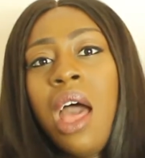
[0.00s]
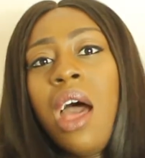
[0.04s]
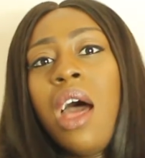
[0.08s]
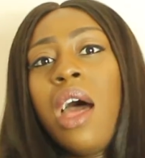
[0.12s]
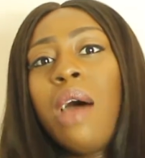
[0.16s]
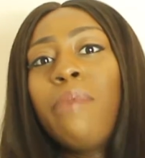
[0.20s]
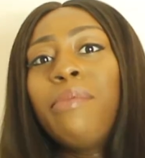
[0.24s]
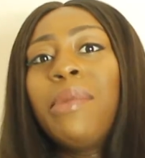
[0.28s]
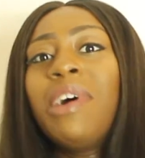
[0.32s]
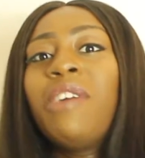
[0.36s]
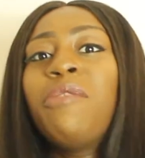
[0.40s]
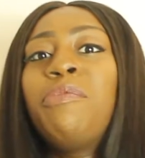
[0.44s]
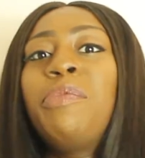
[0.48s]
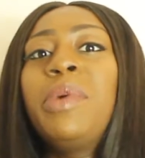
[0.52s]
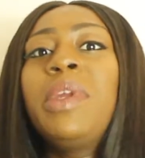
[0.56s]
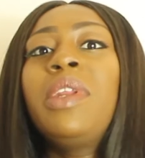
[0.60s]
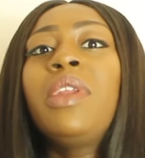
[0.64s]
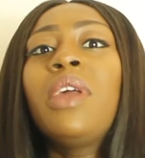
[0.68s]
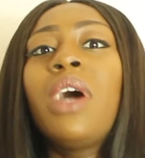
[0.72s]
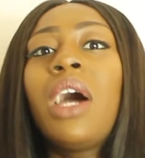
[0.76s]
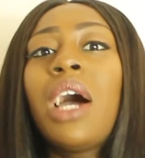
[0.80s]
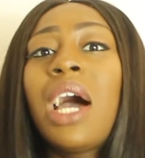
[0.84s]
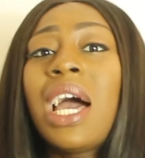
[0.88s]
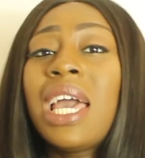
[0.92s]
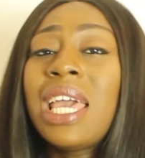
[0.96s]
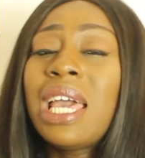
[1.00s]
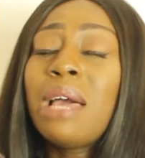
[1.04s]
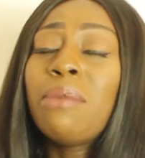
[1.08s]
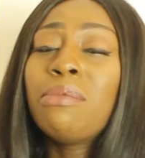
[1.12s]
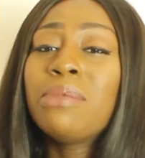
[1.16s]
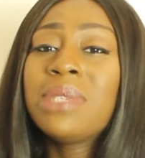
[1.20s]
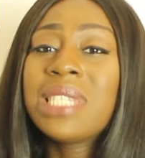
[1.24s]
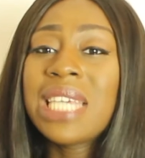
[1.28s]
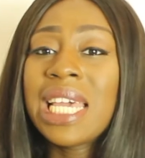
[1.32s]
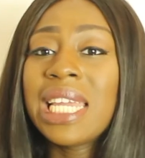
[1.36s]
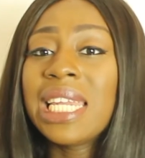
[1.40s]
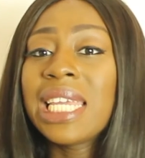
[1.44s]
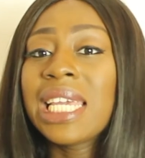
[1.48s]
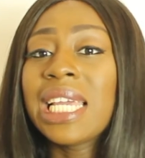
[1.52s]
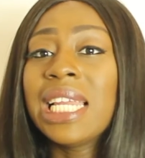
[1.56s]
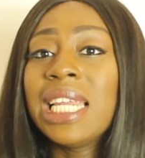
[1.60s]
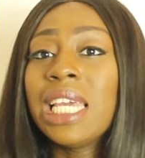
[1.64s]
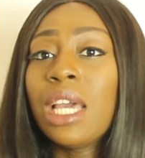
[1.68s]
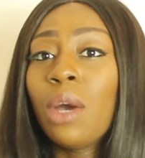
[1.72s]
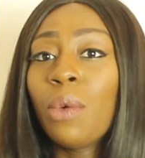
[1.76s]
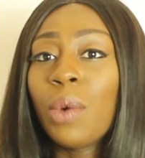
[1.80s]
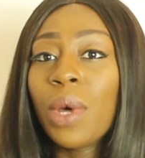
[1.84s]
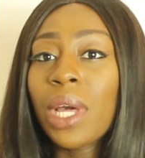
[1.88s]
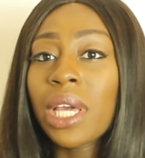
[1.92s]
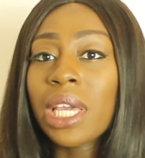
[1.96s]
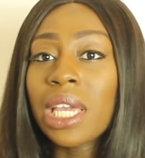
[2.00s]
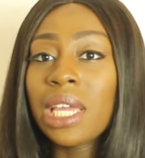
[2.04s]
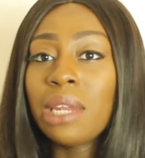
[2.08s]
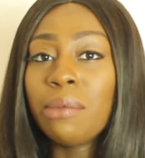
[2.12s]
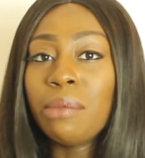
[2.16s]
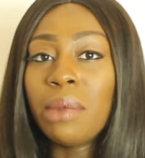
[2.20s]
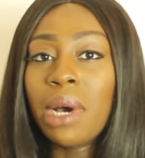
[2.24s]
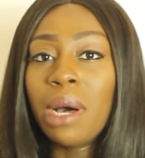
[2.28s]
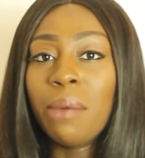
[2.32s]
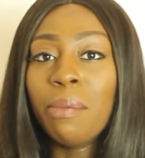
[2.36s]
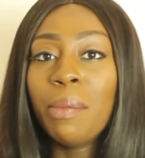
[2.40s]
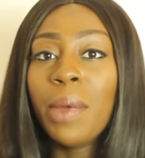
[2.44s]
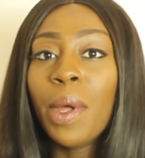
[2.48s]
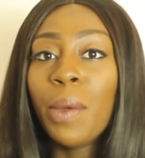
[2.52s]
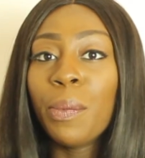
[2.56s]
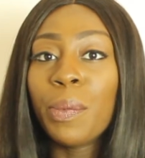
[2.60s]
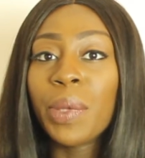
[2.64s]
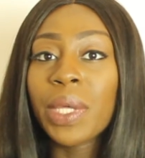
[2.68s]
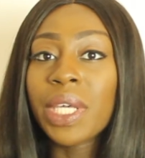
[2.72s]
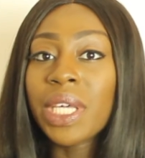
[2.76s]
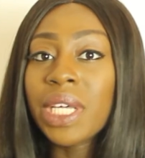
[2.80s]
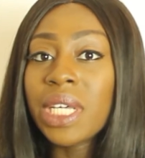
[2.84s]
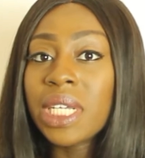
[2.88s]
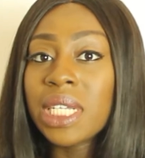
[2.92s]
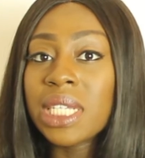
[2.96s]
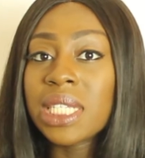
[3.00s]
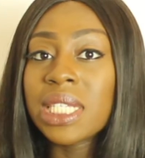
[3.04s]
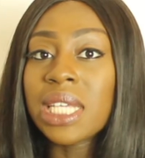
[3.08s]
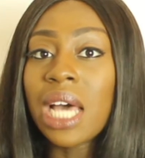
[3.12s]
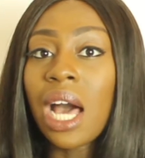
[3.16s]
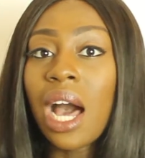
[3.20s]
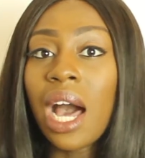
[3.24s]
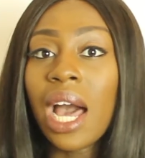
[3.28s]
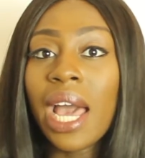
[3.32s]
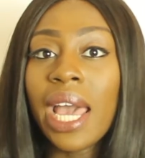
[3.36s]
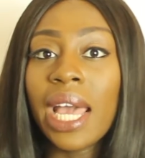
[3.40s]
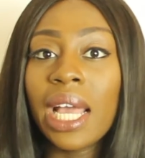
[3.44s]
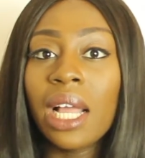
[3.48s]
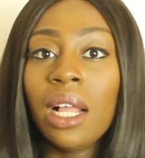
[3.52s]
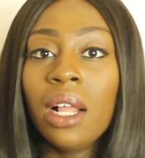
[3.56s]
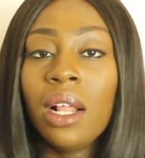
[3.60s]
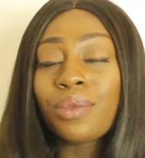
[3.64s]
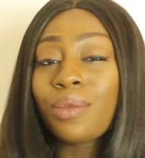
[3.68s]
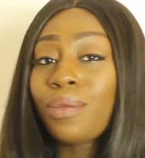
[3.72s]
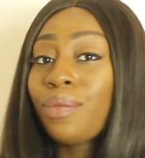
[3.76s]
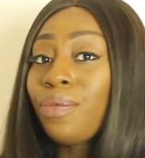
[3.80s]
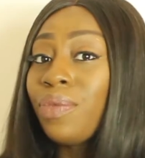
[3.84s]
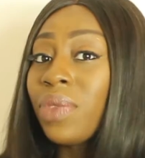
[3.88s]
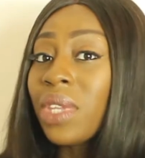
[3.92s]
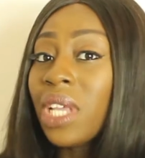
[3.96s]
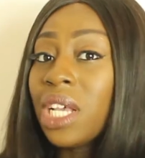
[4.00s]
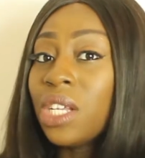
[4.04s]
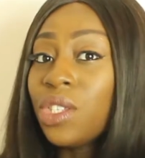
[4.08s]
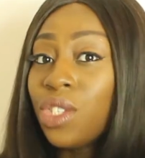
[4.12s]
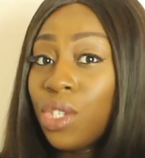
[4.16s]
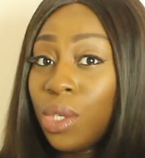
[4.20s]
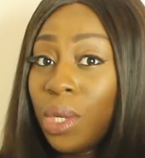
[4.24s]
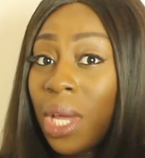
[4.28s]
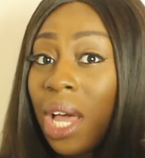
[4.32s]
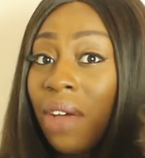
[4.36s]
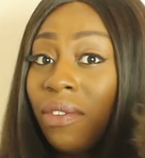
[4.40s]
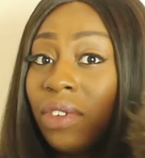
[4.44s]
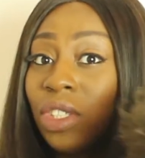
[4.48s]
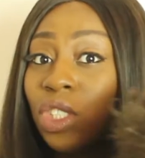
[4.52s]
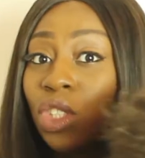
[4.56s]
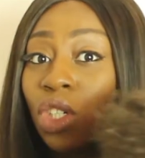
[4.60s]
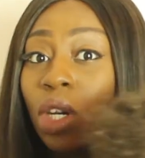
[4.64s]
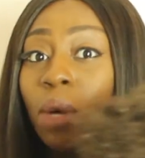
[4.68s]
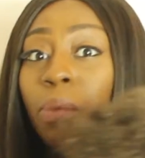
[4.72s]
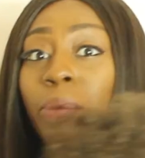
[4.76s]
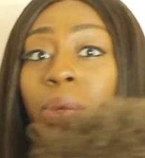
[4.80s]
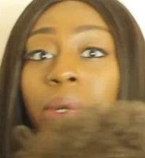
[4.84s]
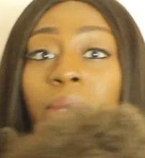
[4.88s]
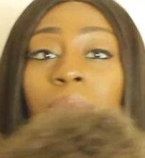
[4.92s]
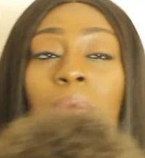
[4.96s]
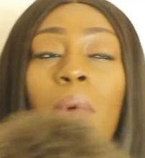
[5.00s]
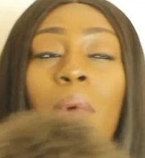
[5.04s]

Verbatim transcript: Um, I've been, I am technically a working mom because I do have a job,